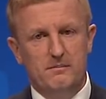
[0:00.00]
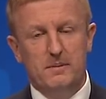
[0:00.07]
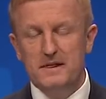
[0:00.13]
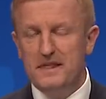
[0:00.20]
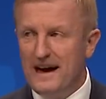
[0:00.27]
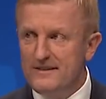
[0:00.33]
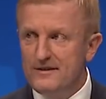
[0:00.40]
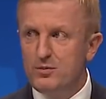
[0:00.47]
But
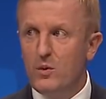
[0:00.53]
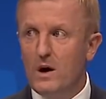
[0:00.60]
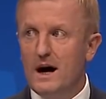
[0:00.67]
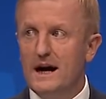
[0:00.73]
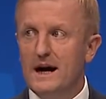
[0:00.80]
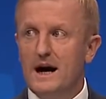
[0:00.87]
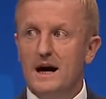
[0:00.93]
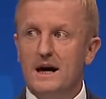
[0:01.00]
that's
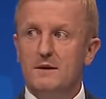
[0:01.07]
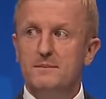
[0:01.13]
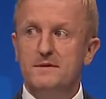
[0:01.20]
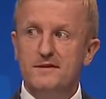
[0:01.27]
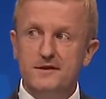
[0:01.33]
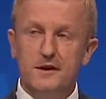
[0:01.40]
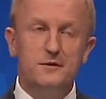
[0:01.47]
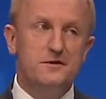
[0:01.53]
why I am
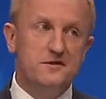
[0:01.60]
so